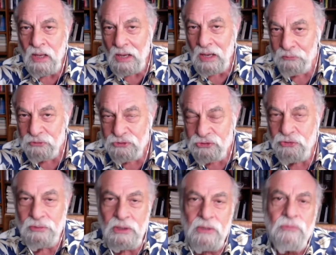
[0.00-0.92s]
I was
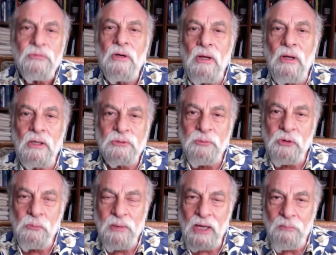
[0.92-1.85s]
2 years in a
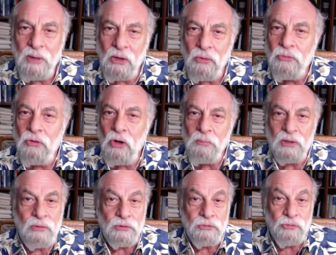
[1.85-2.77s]
hospital bed in my own home. I
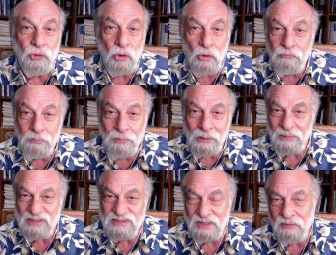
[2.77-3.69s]
couldn't turn over by
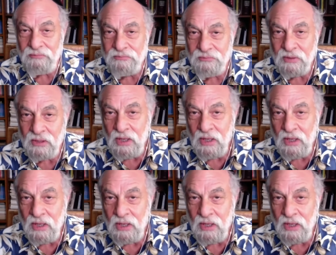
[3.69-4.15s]
myself.